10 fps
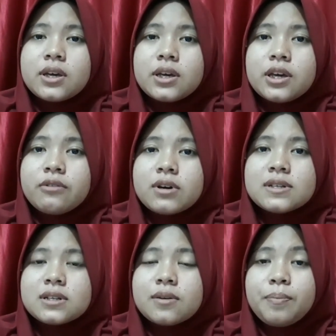He
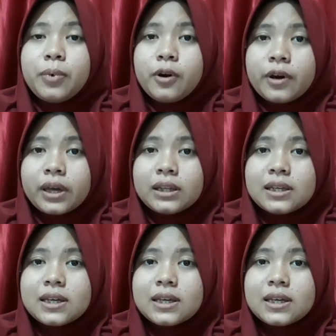was a poet,